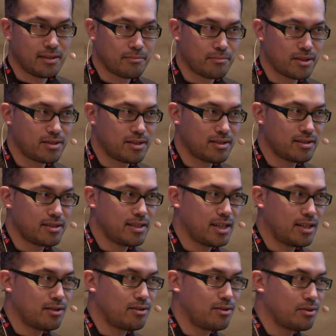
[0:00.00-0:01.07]
but just the
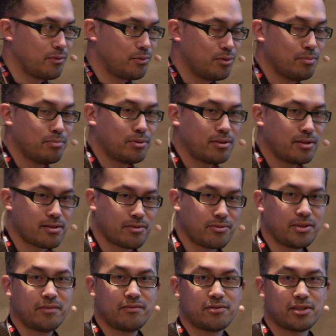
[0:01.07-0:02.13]
error on a few points
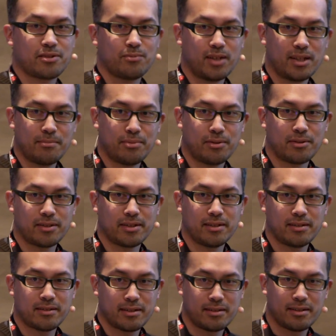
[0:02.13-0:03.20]
or even just 1
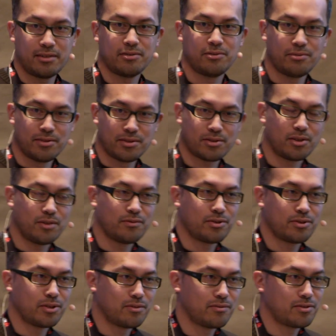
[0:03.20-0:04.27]
point, and then you do this over
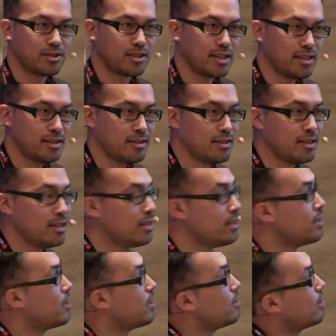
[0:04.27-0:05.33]
and over again.
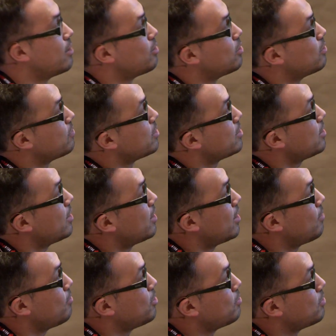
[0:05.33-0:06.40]
And then over
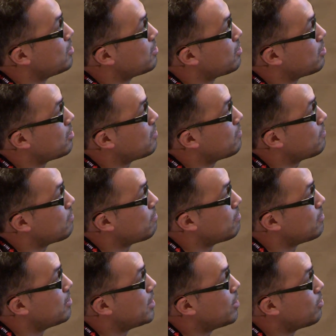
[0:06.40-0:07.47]
time, you will sort of
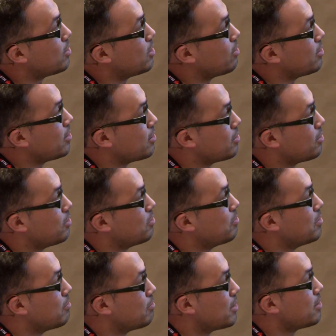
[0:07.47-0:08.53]
go down here. So you
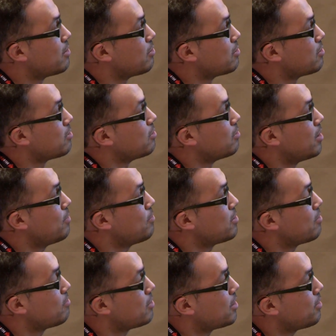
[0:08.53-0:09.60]
might also go up
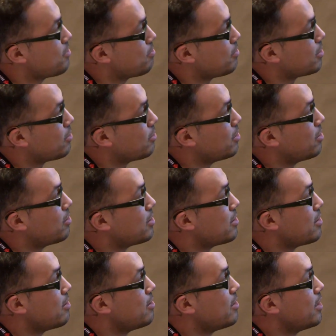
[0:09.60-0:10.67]
sometimes, but go down.
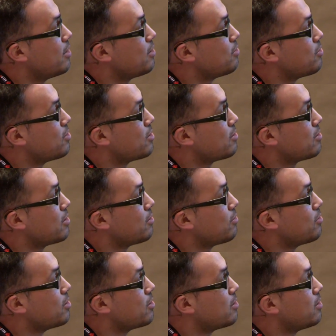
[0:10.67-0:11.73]
And in the end, you're just
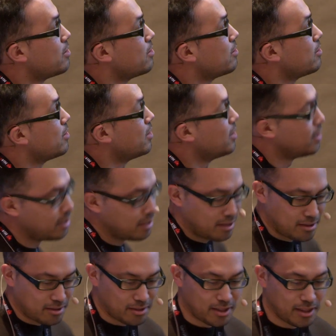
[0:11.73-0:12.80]
here.
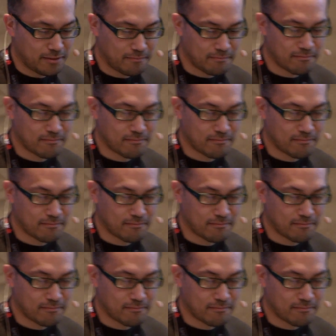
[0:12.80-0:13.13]
Okay?